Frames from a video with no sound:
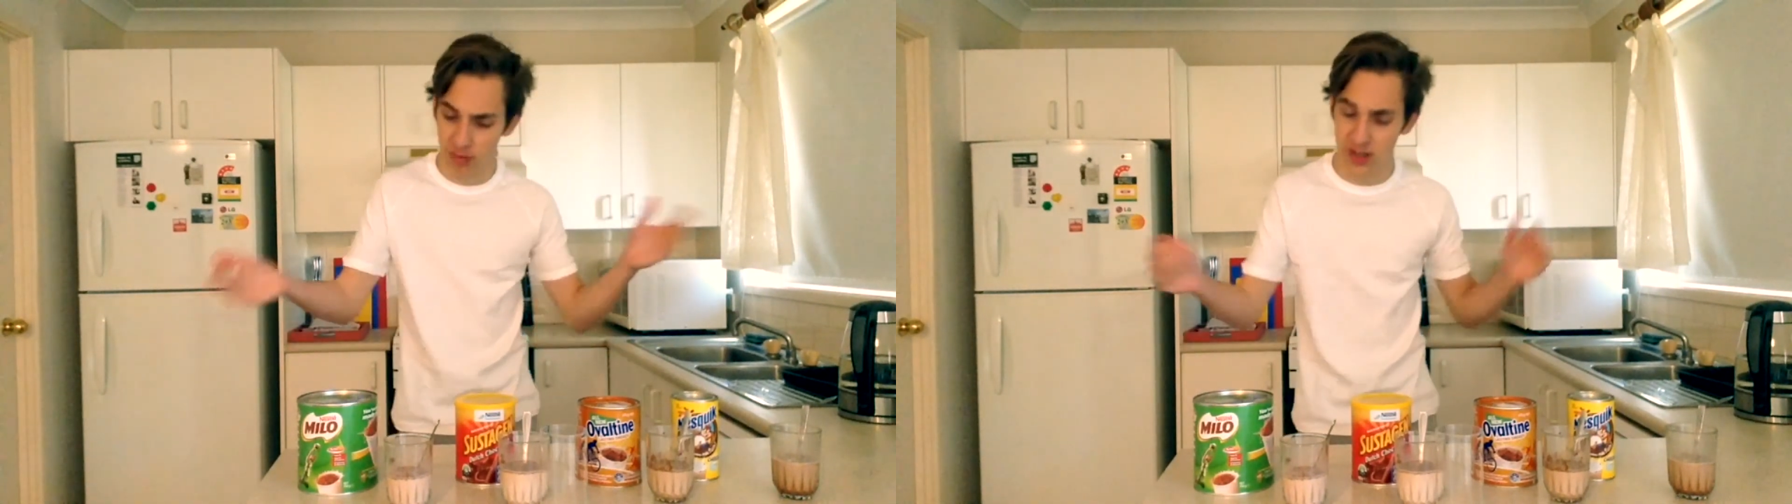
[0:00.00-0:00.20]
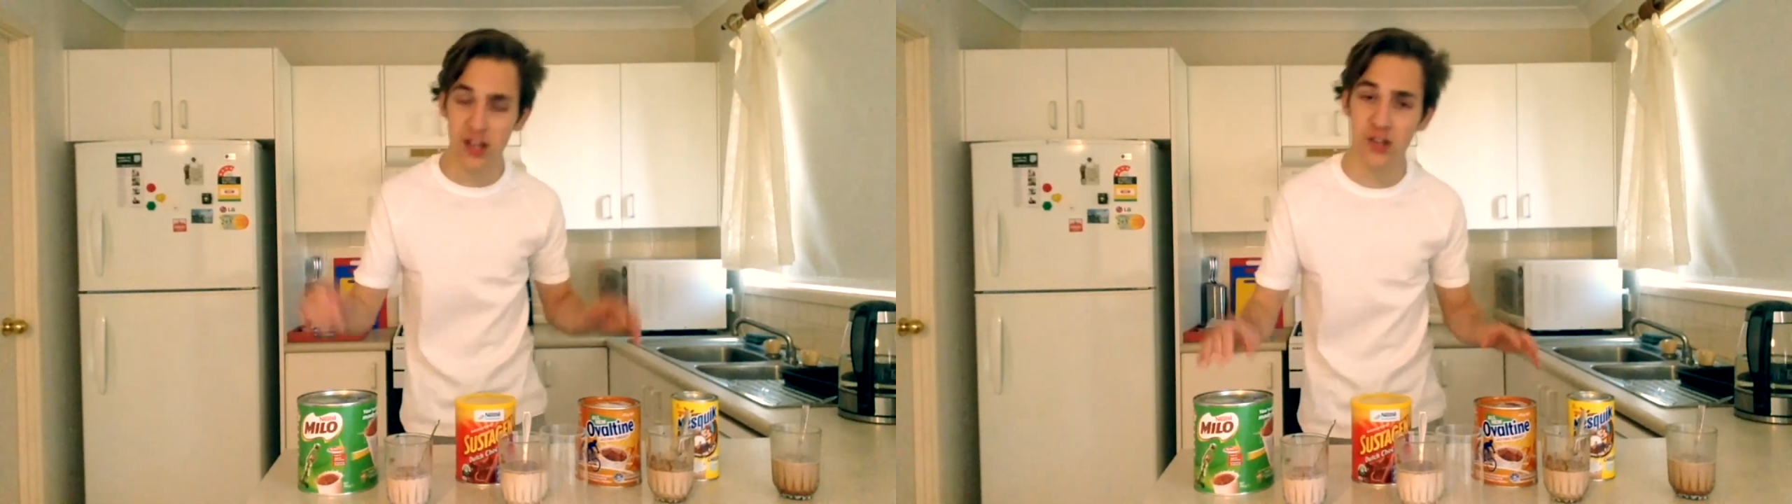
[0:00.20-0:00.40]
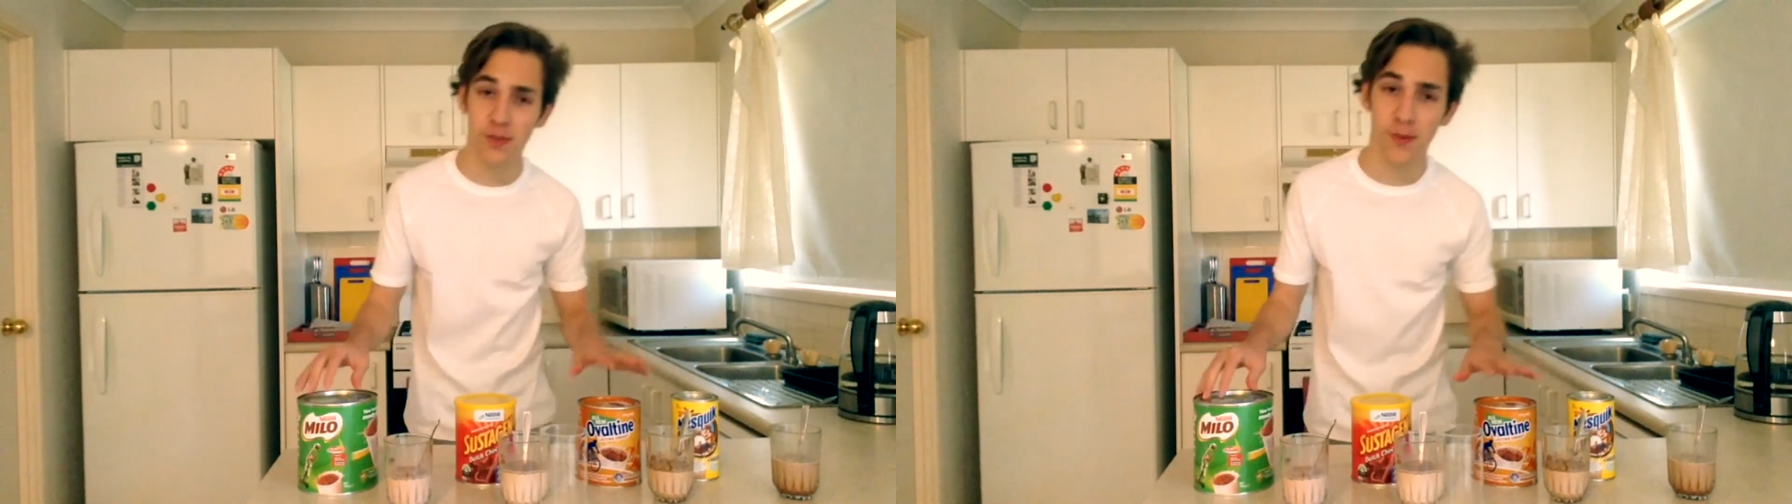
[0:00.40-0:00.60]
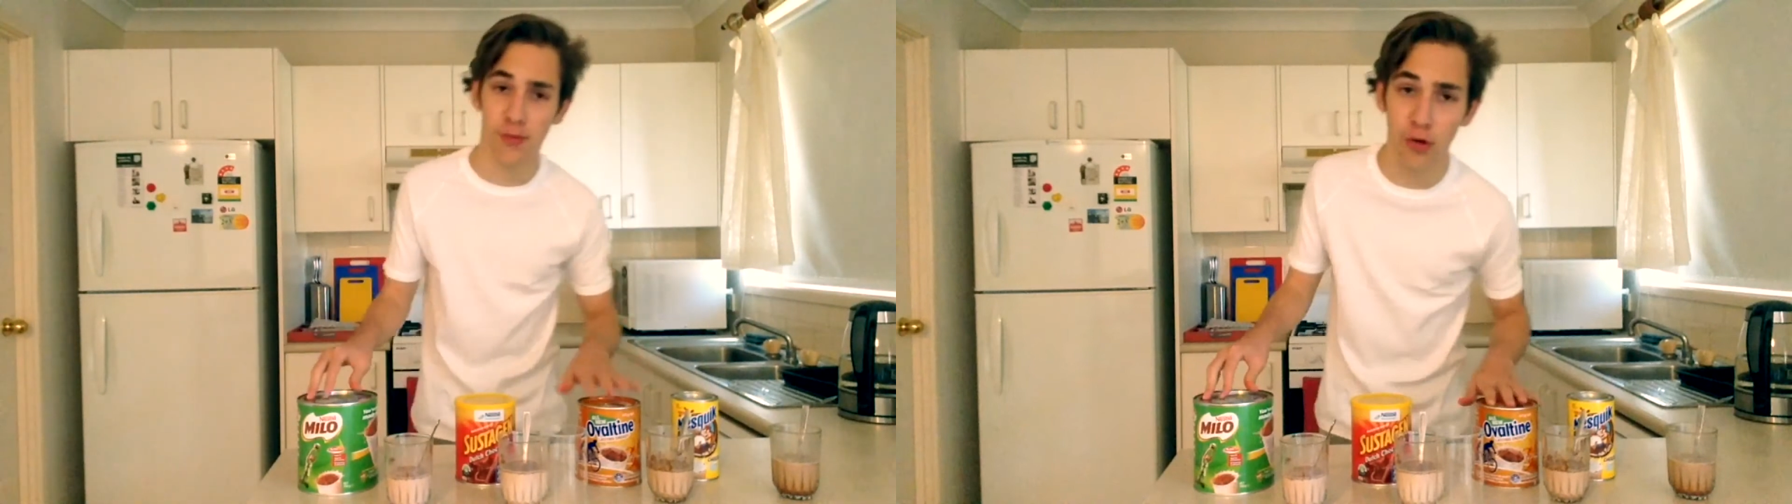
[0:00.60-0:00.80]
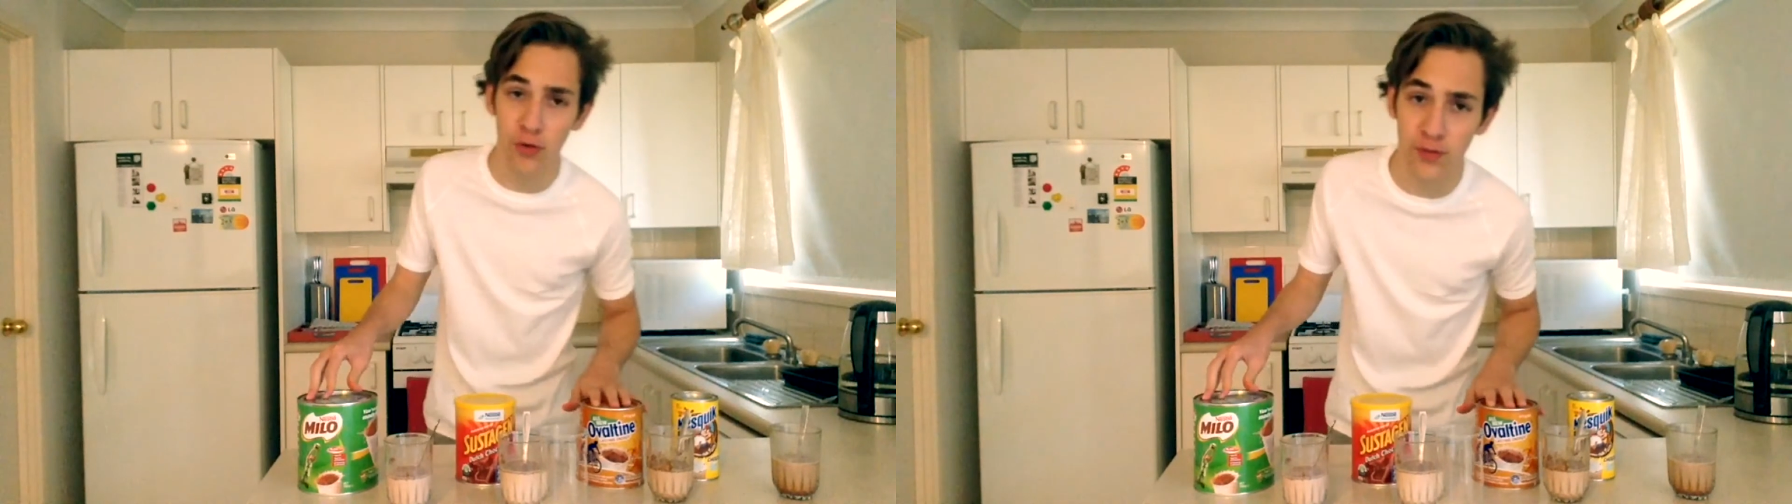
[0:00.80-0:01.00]
It needs to be
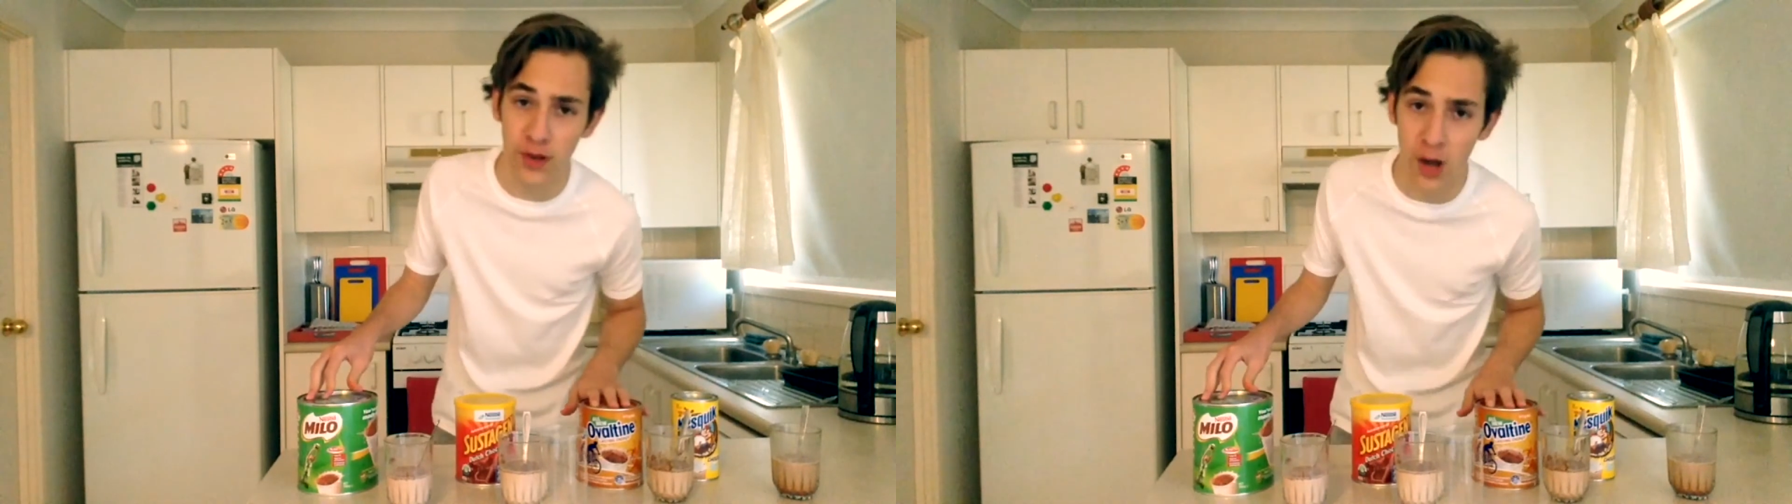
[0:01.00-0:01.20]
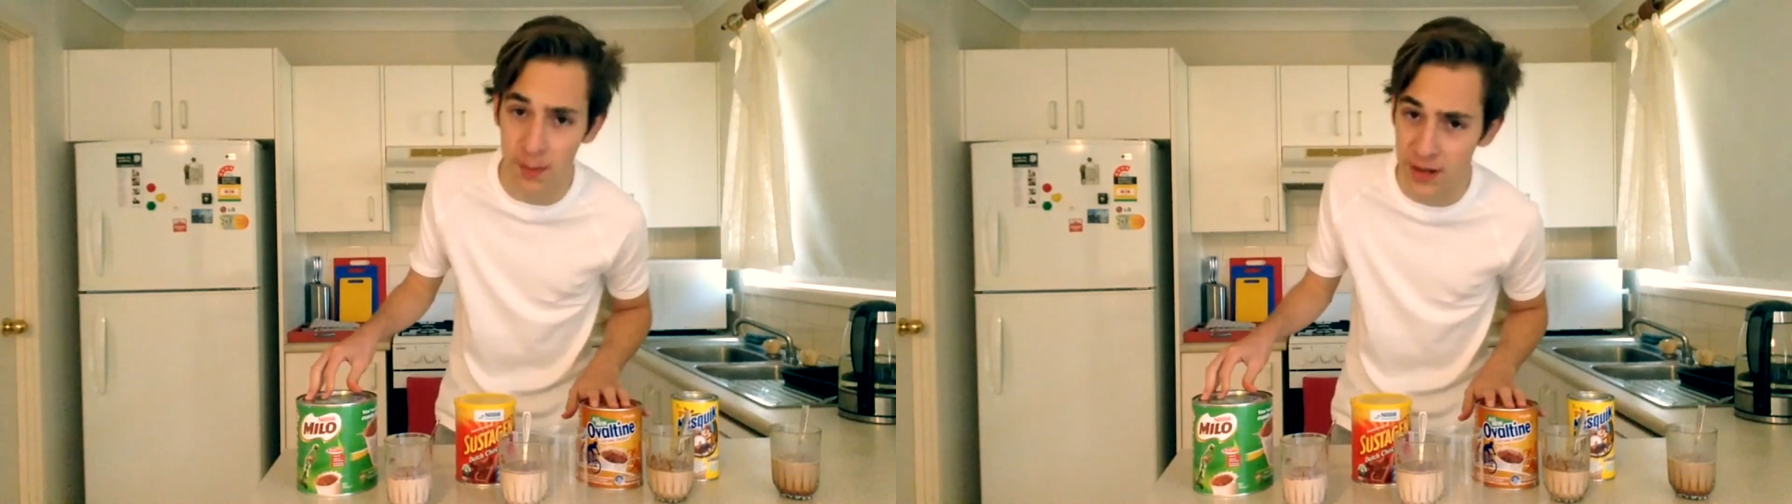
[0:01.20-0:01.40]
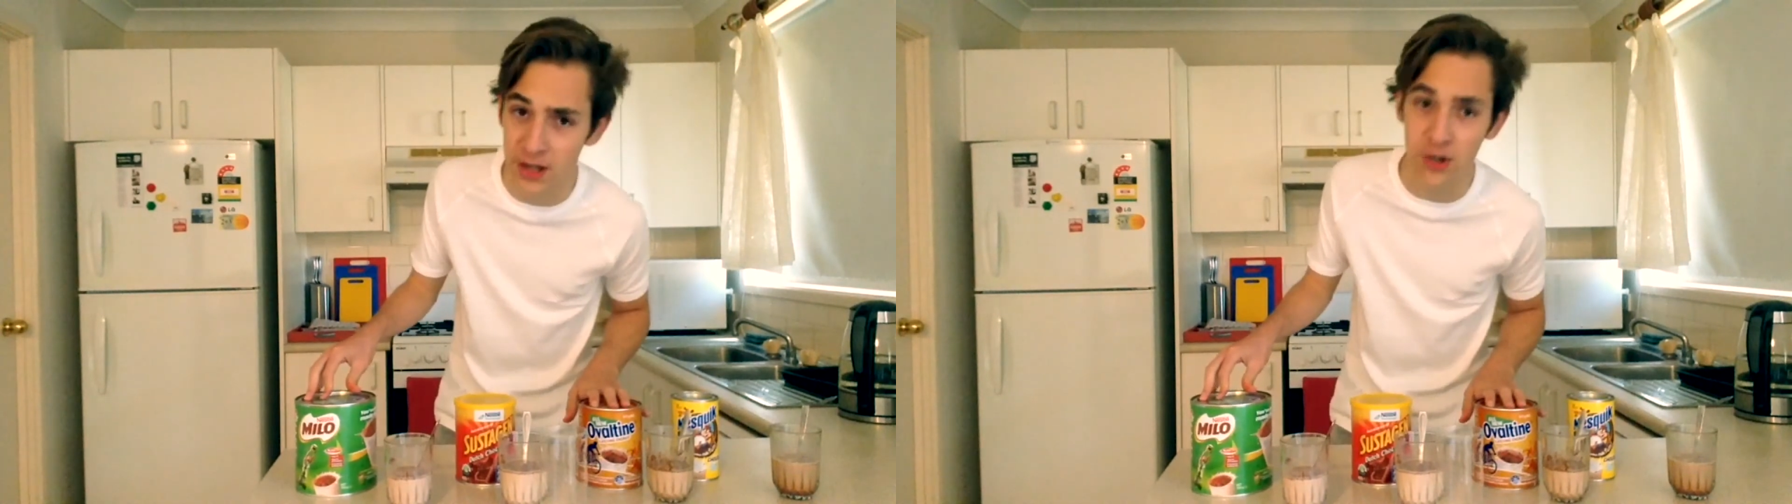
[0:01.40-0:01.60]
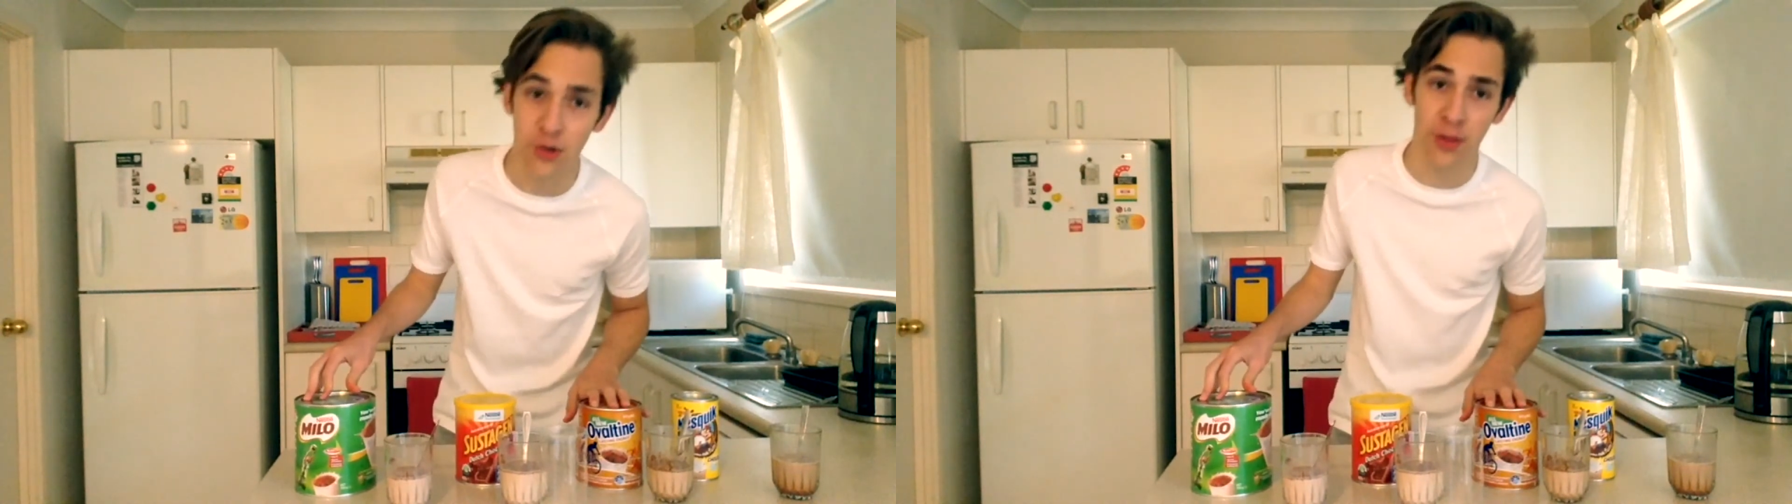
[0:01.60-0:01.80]
proved, and I'm here to do